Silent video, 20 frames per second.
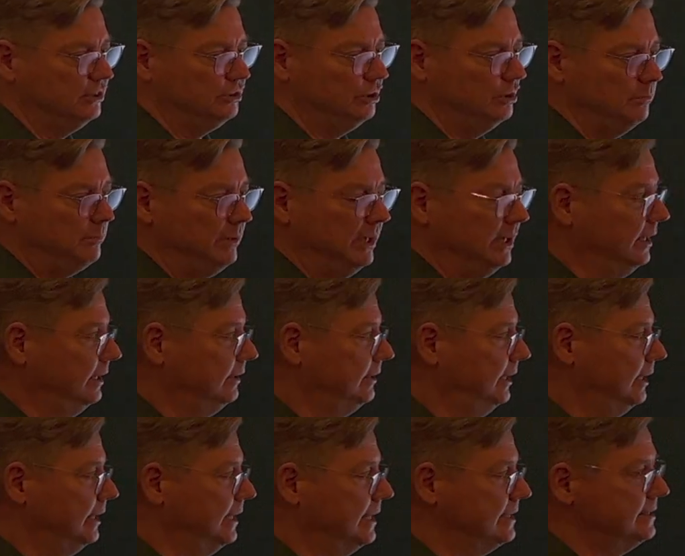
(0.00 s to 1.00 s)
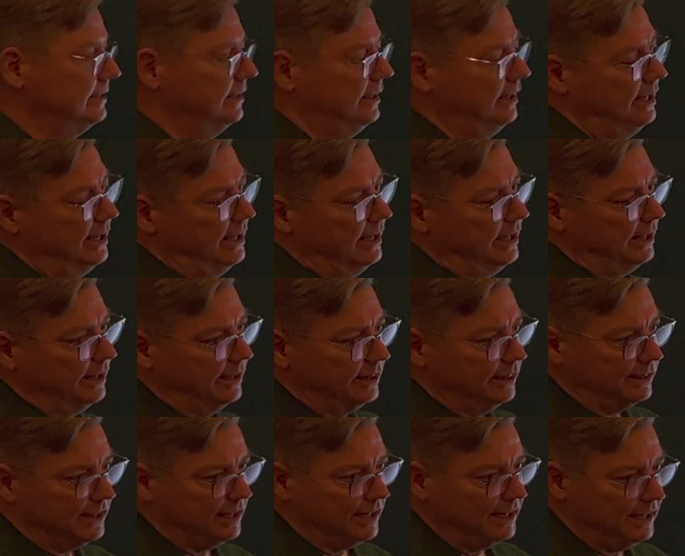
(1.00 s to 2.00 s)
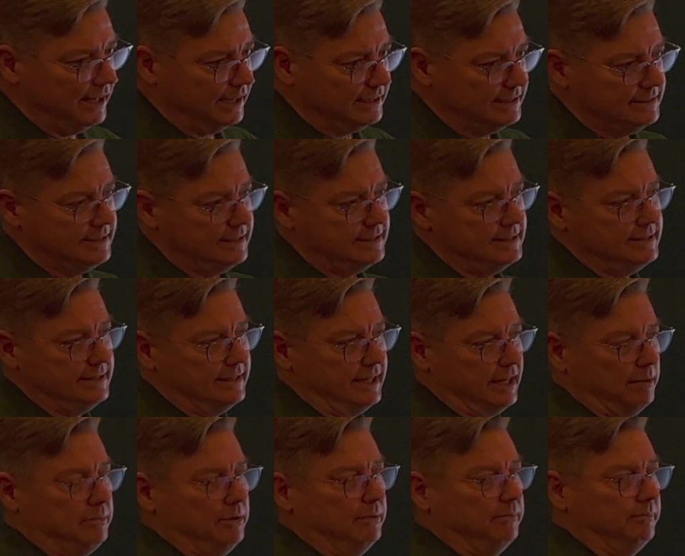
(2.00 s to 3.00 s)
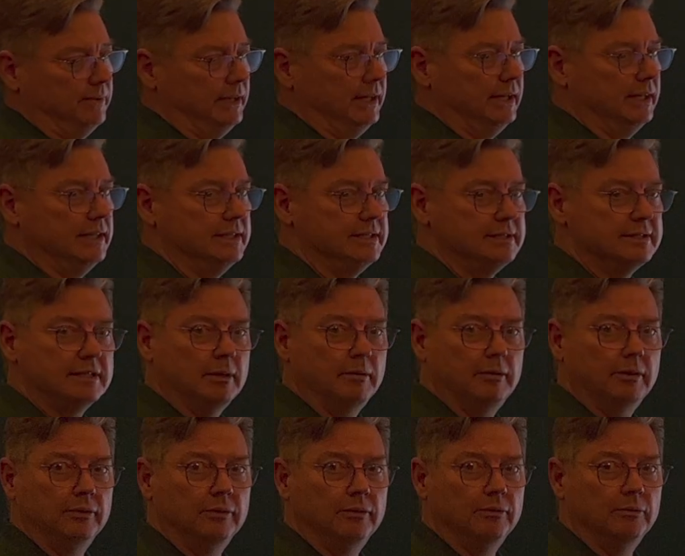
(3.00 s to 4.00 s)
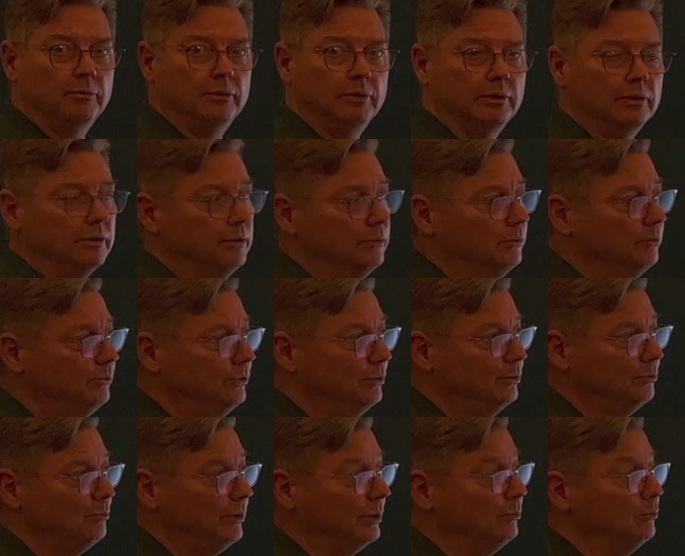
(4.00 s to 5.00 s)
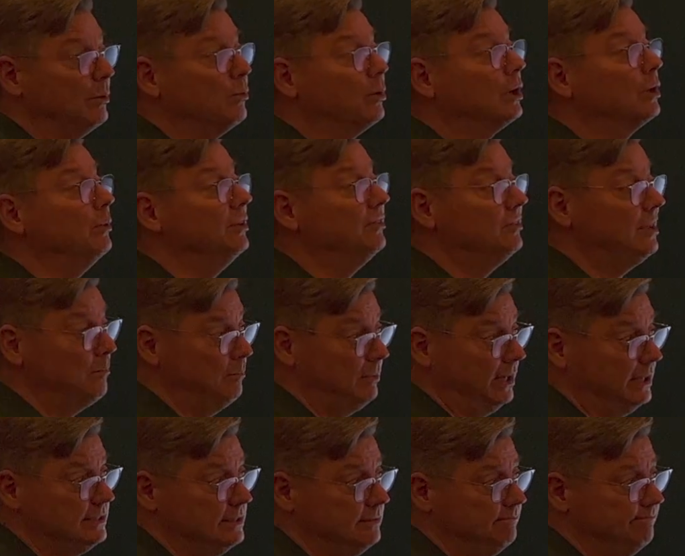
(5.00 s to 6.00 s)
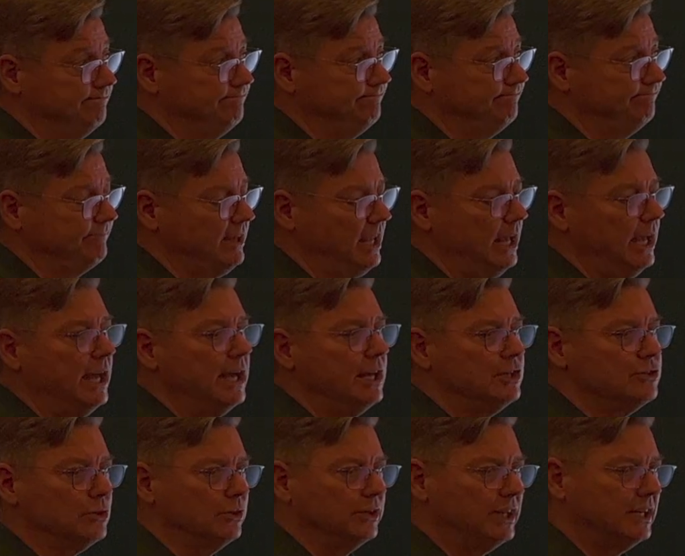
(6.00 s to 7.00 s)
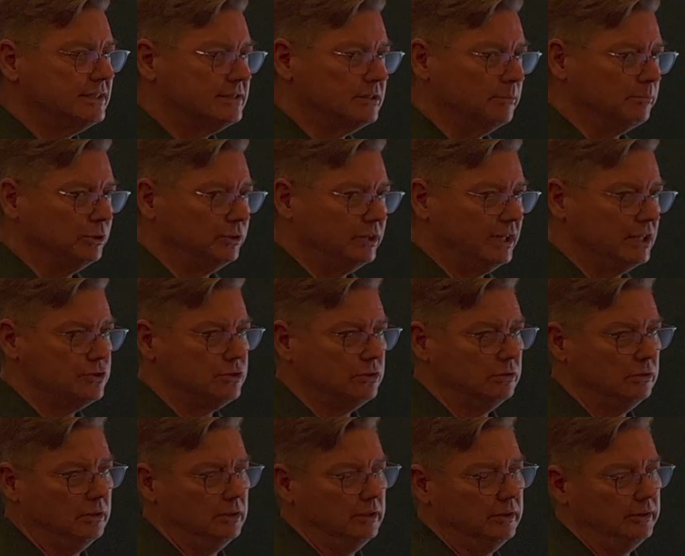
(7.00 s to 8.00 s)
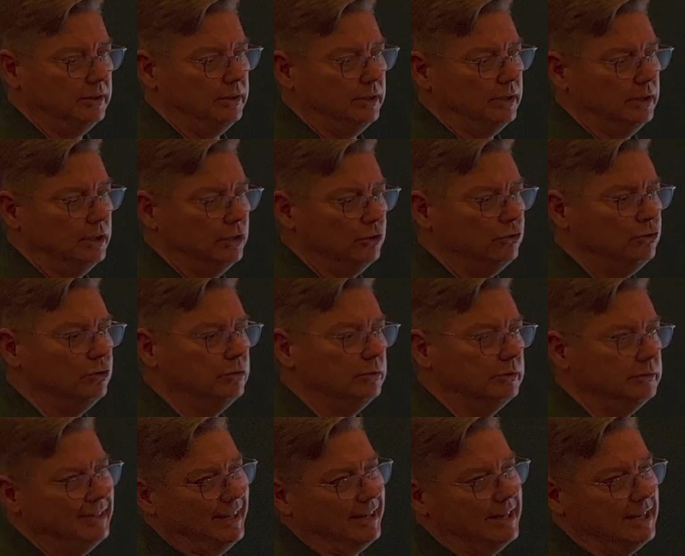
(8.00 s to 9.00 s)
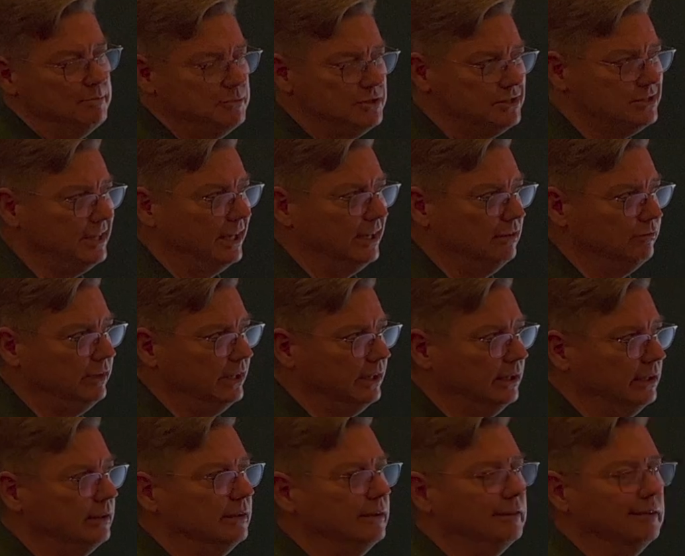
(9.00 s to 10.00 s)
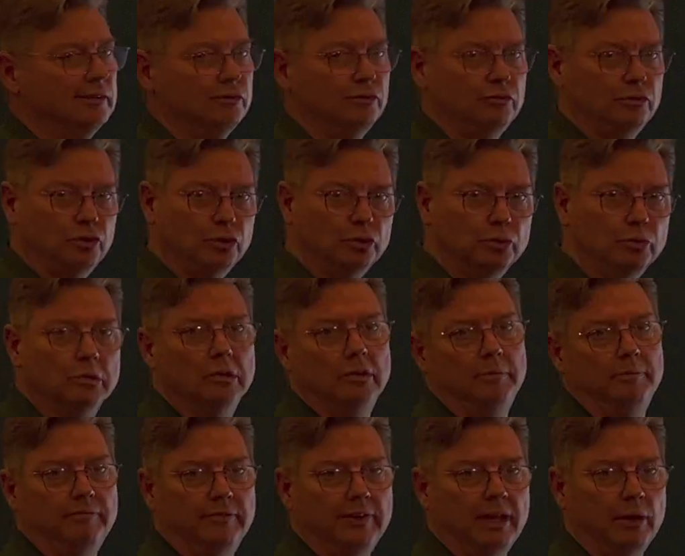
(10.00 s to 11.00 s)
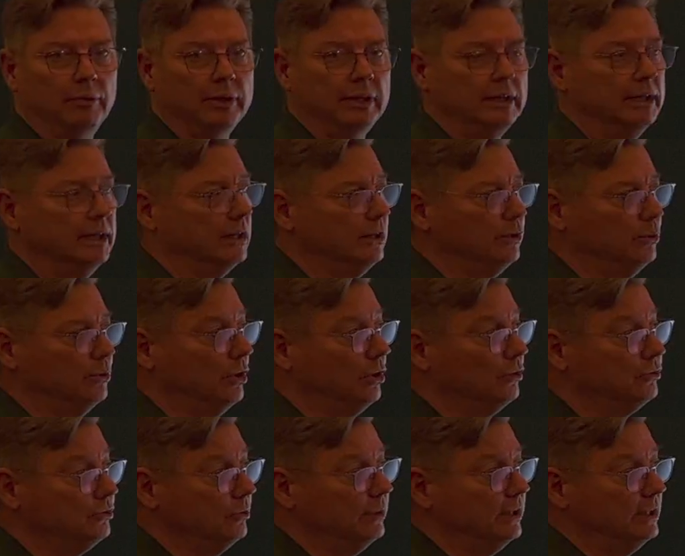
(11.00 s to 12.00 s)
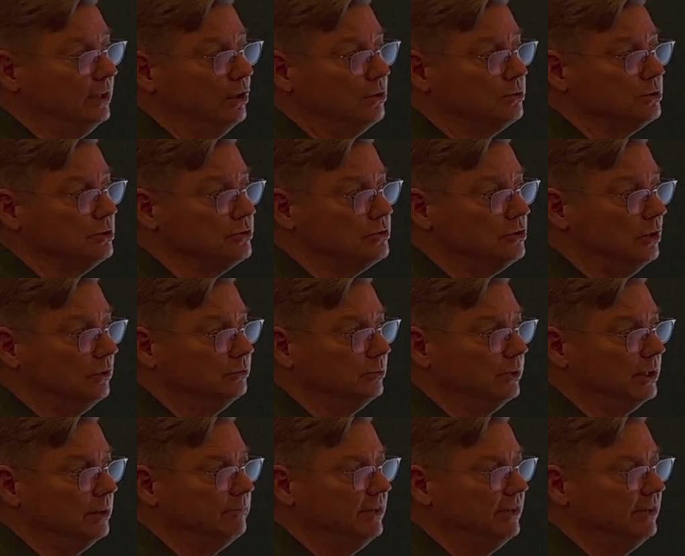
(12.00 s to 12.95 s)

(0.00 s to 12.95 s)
shouldn't be anything less. The next step is some, uh, when we work with templates. Okay. So that's a potential uh, time-saving tool that we include also in the Ocean software.